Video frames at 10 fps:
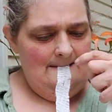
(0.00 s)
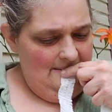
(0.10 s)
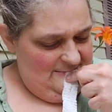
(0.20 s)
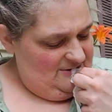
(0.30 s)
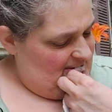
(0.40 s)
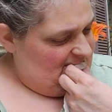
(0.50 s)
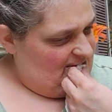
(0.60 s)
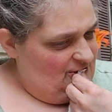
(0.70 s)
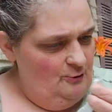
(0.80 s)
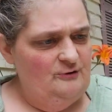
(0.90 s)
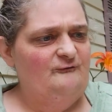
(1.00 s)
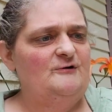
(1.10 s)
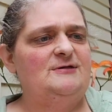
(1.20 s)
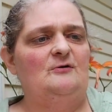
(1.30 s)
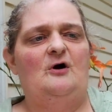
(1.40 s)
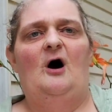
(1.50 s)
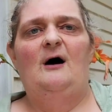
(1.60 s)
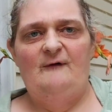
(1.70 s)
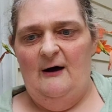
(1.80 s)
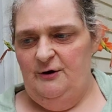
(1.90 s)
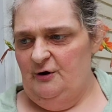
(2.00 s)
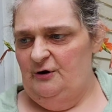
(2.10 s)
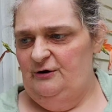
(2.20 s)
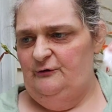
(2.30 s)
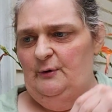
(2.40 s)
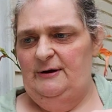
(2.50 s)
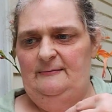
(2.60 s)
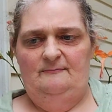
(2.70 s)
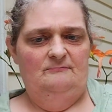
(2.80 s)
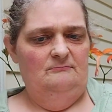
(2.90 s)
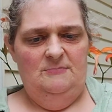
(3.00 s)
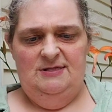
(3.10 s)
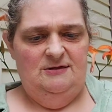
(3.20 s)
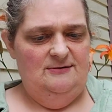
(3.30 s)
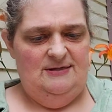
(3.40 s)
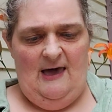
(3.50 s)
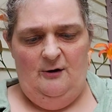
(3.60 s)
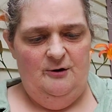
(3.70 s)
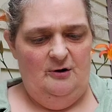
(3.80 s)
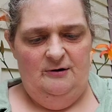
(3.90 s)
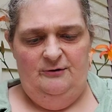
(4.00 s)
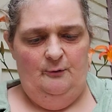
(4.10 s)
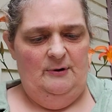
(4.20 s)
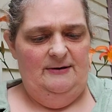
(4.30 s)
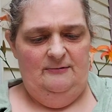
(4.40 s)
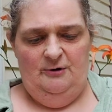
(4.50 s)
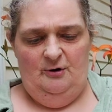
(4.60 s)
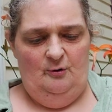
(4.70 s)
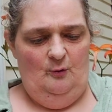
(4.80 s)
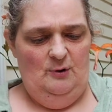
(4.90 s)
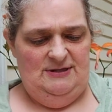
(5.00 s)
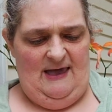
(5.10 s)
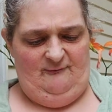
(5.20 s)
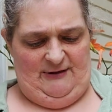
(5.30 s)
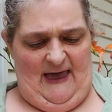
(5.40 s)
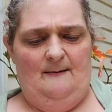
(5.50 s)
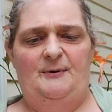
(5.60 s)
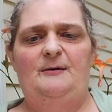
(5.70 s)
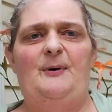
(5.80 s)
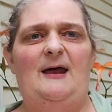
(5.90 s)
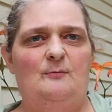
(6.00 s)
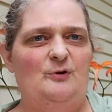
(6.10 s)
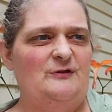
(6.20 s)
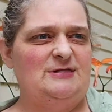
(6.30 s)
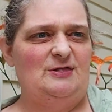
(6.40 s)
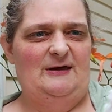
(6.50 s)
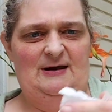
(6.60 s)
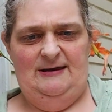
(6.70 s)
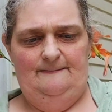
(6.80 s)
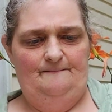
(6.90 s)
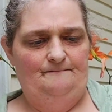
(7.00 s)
it's just the universal cut of how you're going to do it. It's just how you're going to do it. You're going to always have a top and a bottom with a slit in it.